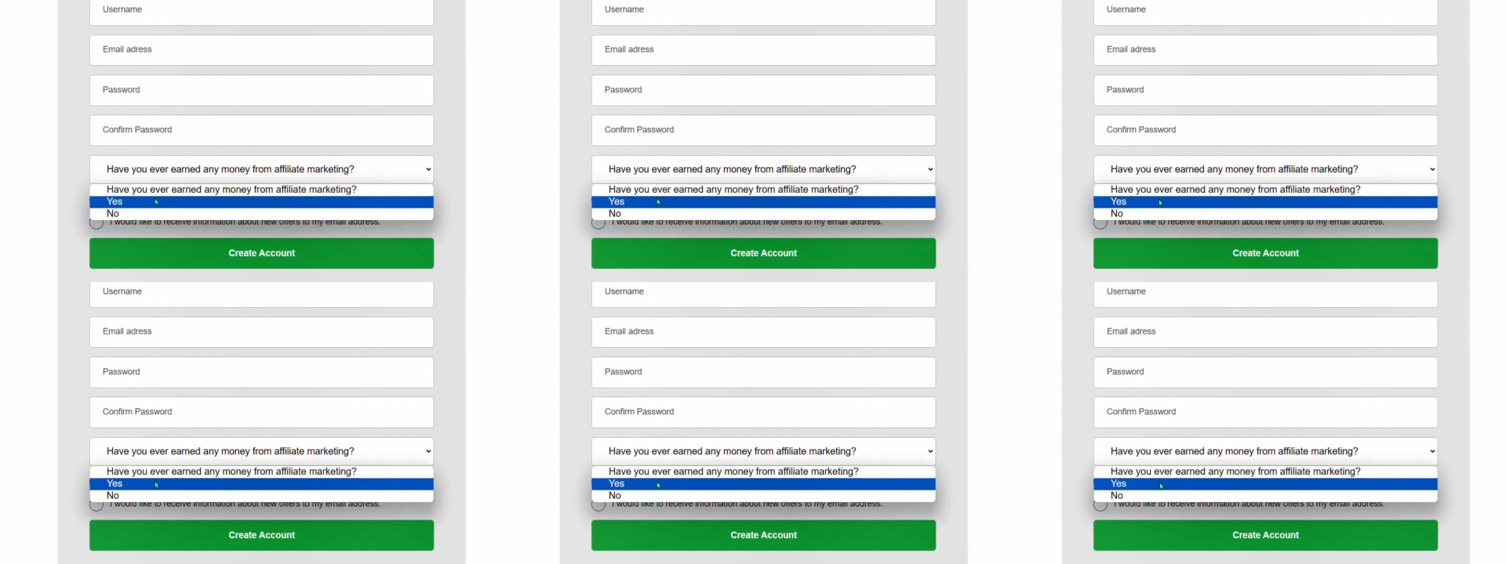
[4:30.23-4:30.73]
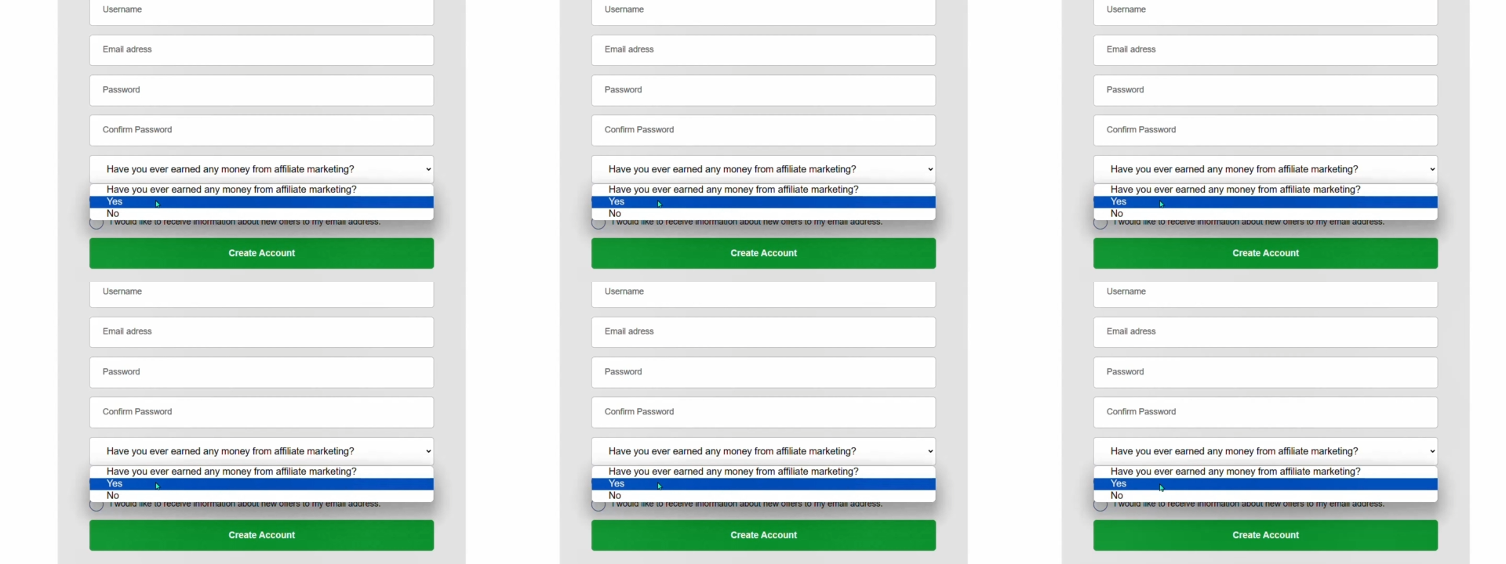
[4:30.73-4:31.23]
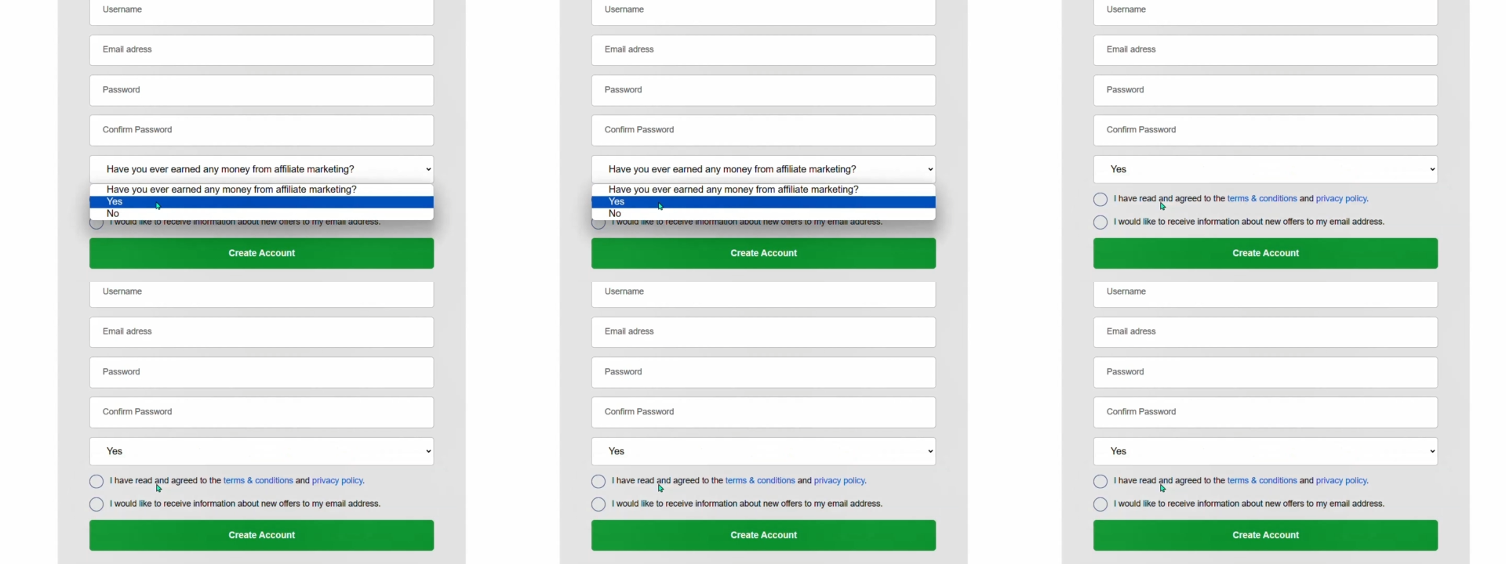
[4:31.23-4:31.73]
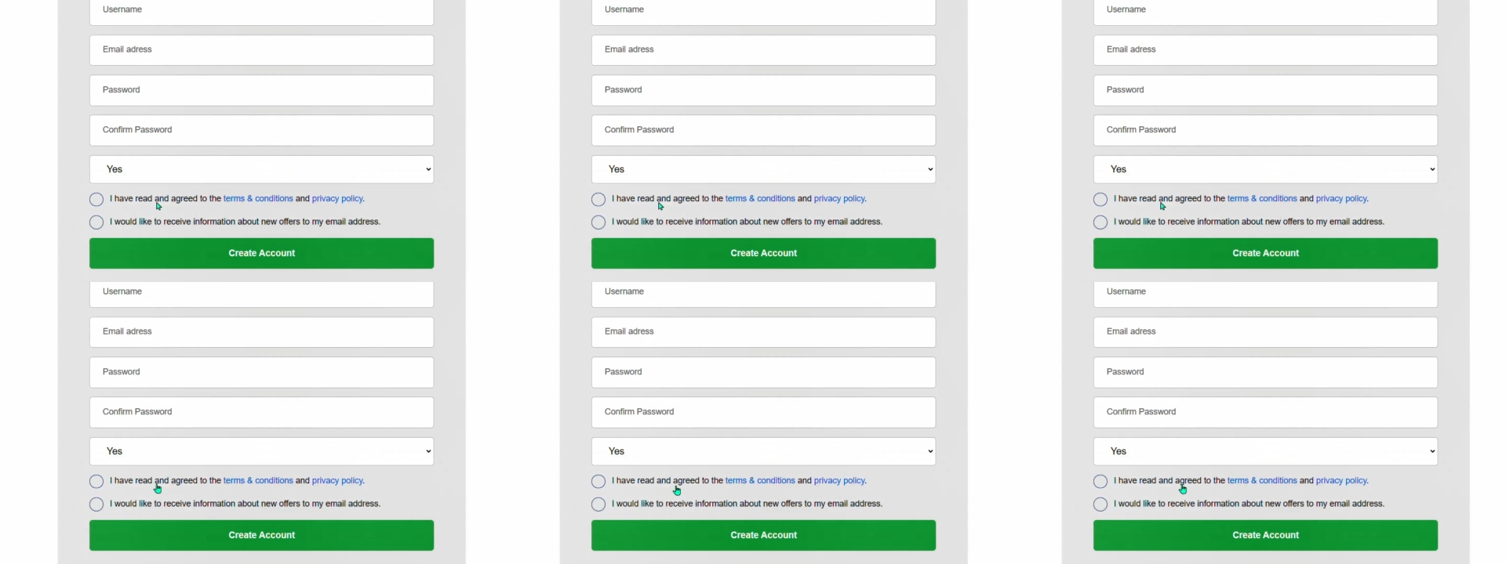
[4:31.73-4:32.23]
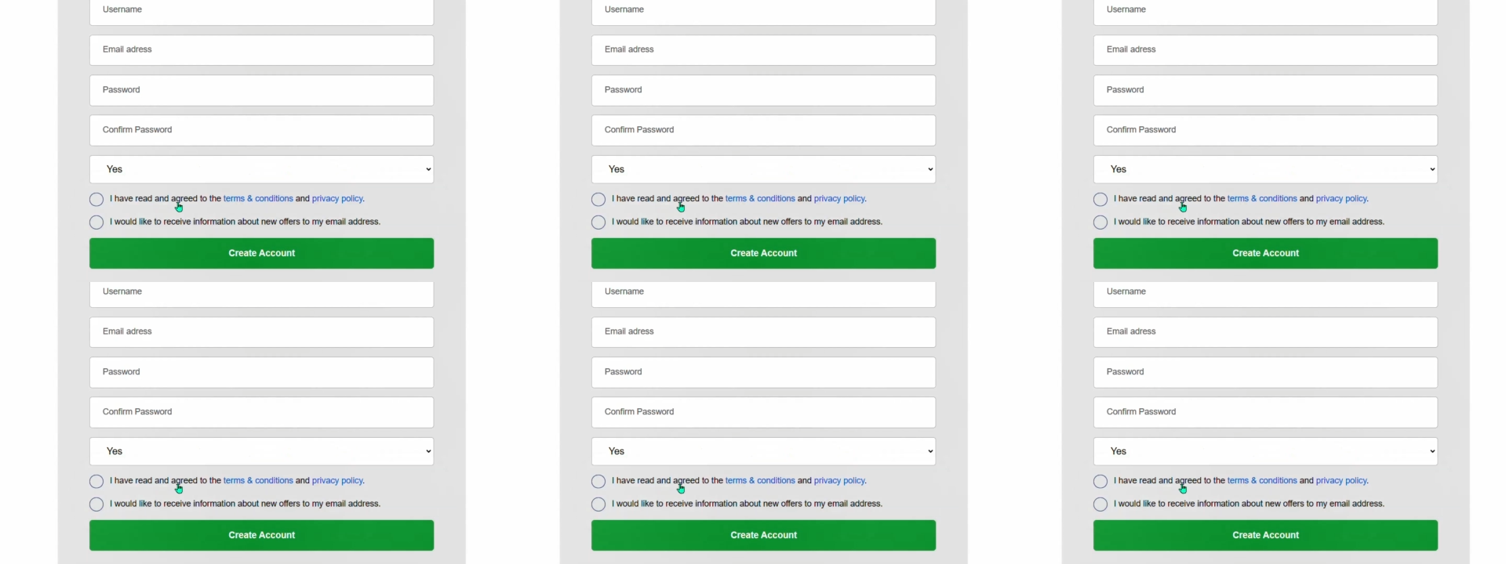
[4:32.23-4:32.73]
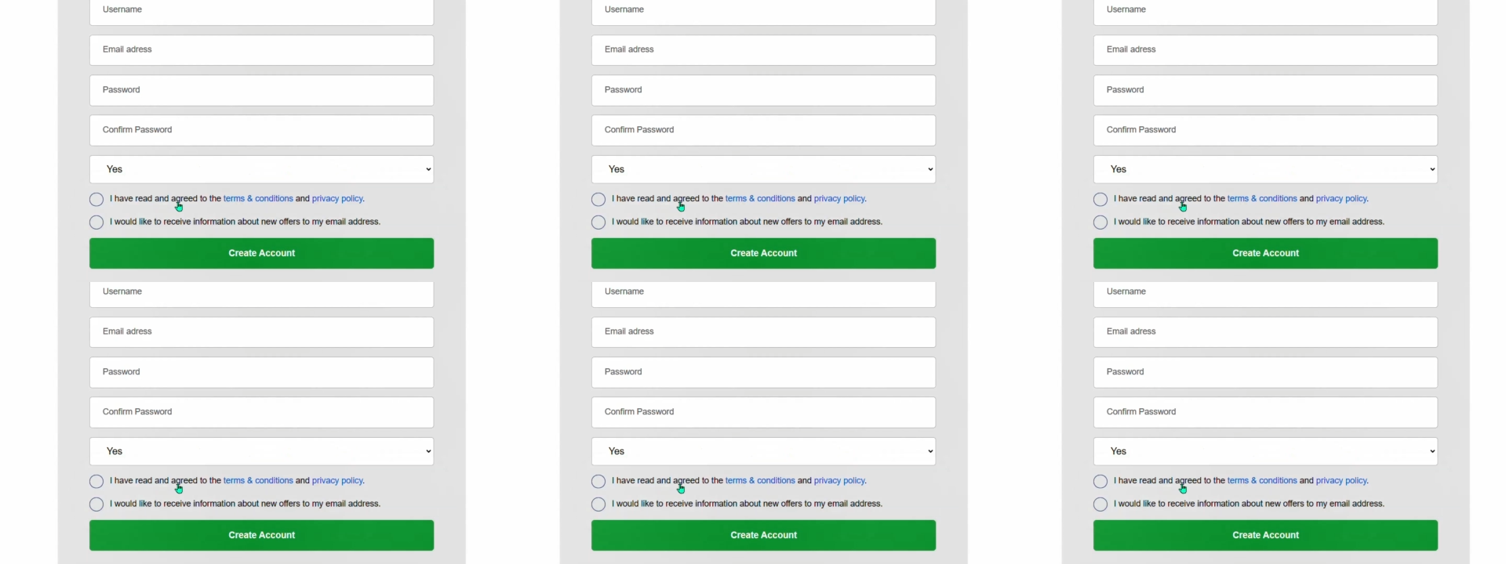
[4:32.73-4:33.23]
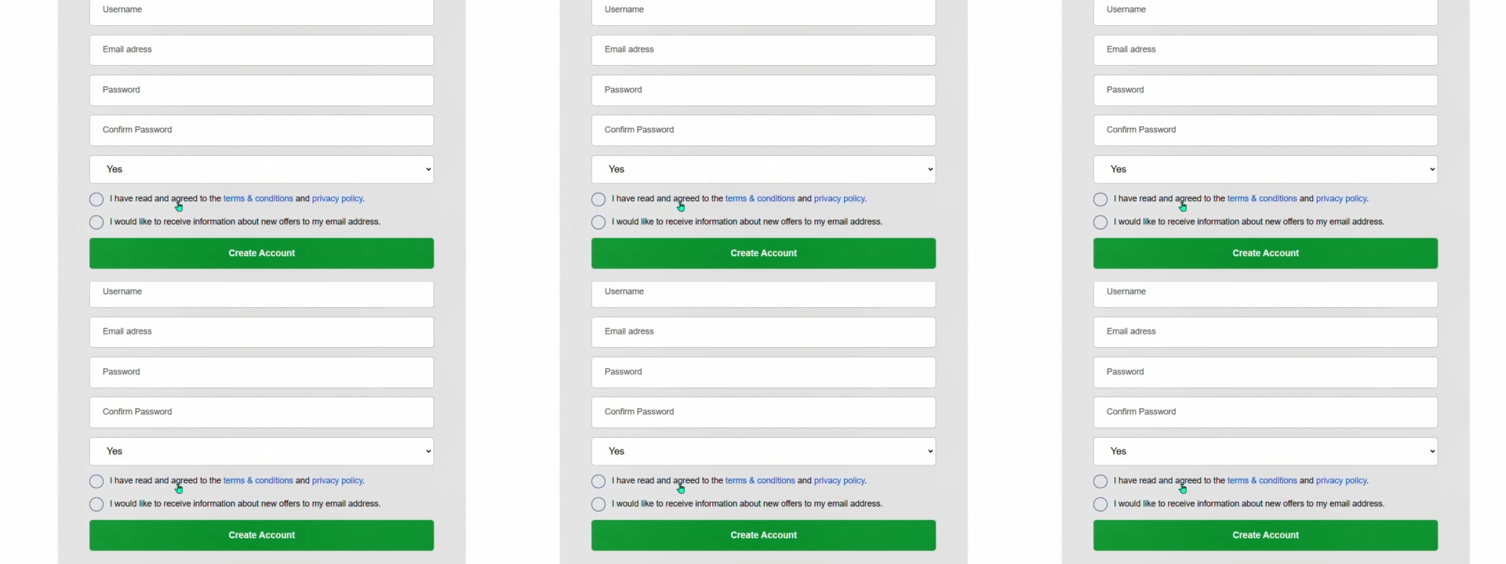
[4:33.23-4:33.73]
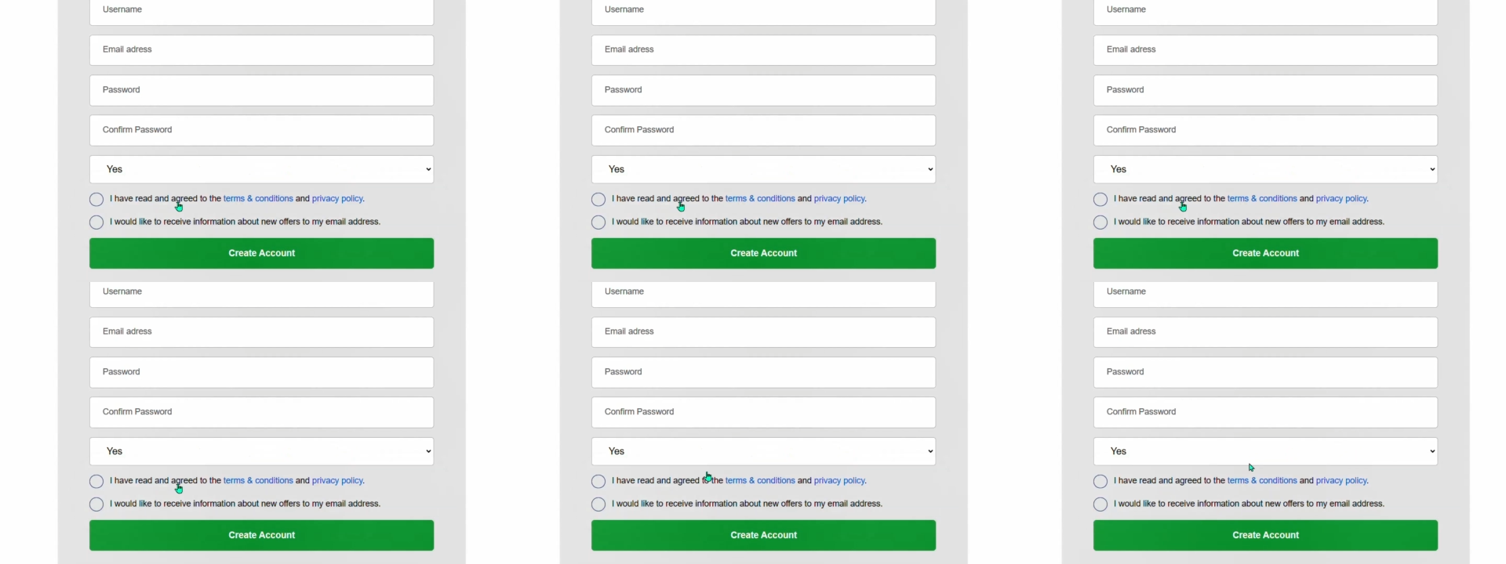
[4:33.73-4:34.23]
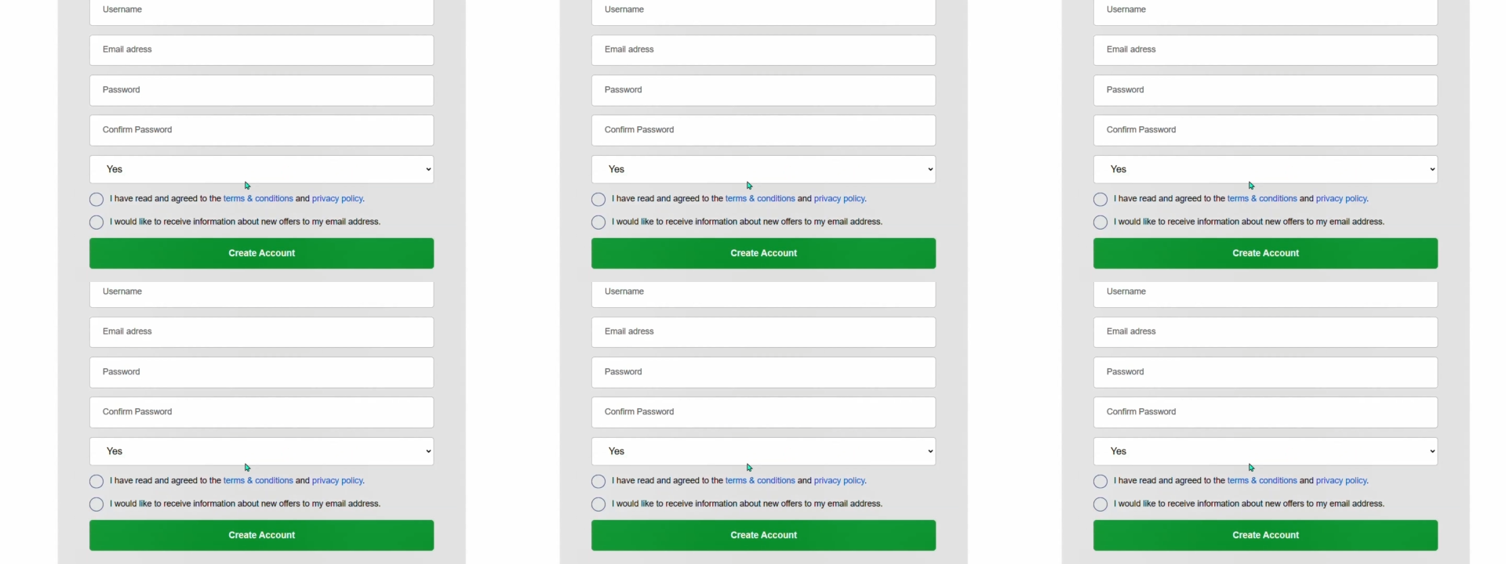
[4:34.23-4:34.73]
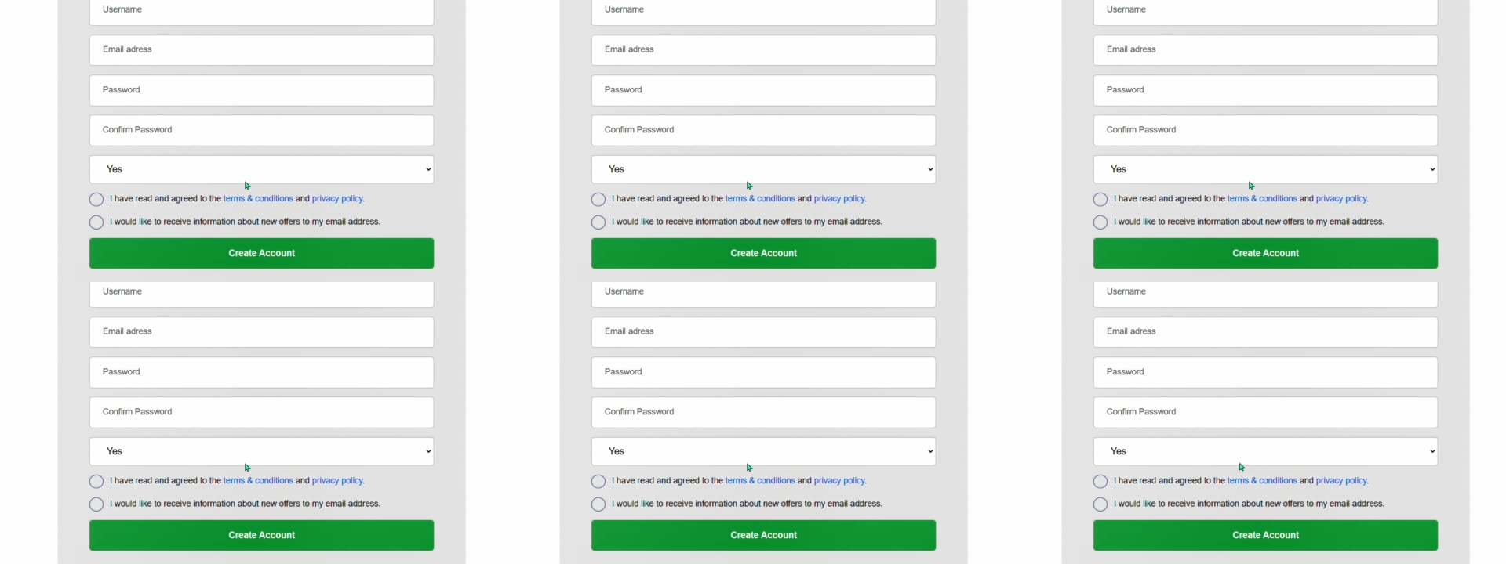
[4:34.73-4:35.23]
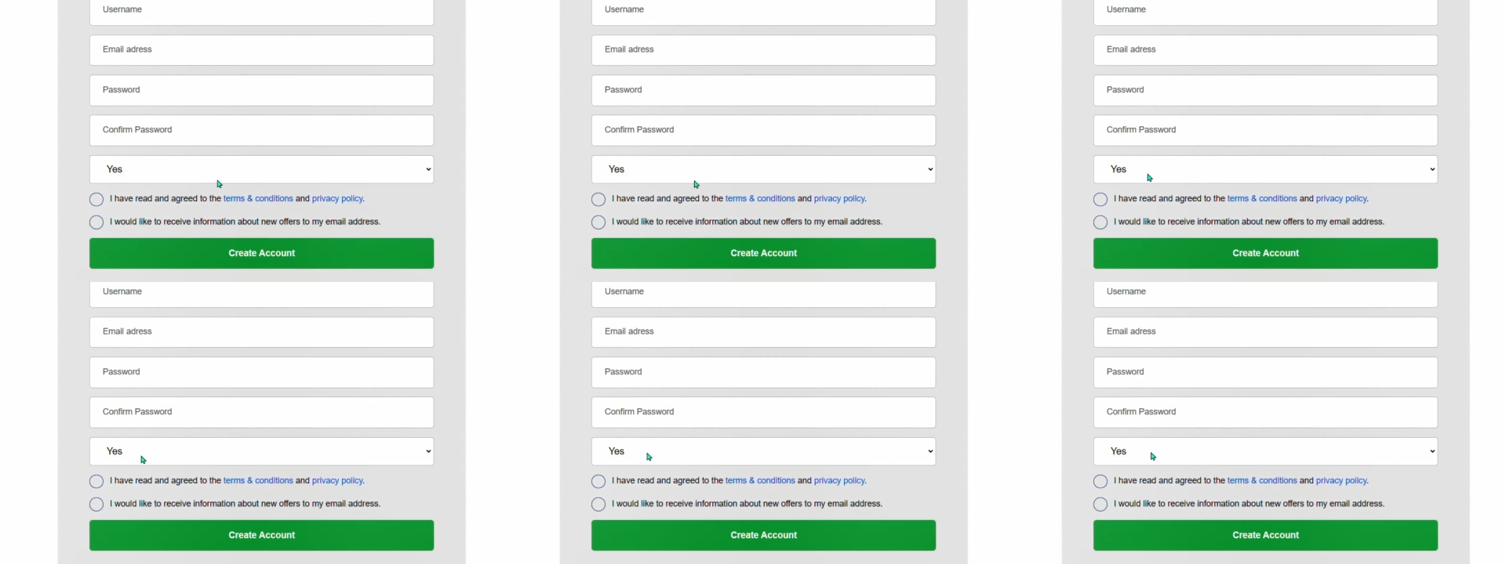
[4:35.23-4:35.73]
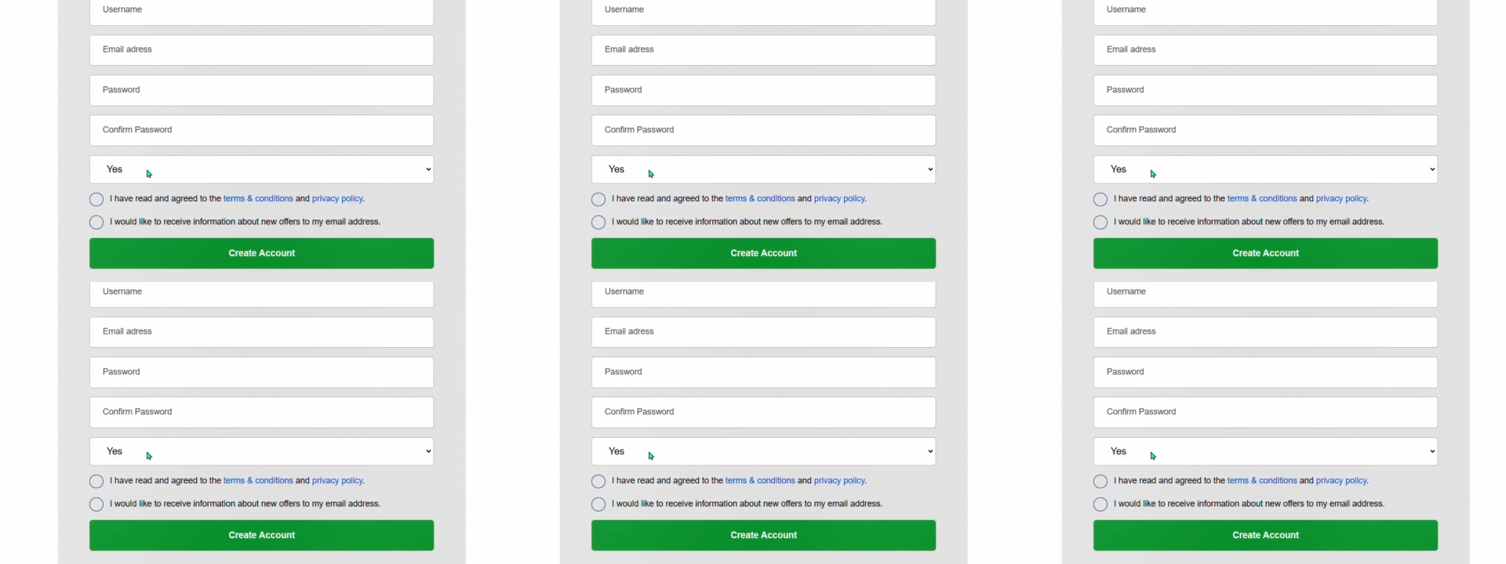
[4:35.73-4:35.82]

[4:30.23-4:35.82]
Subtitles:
Nobody's mouth can be seen.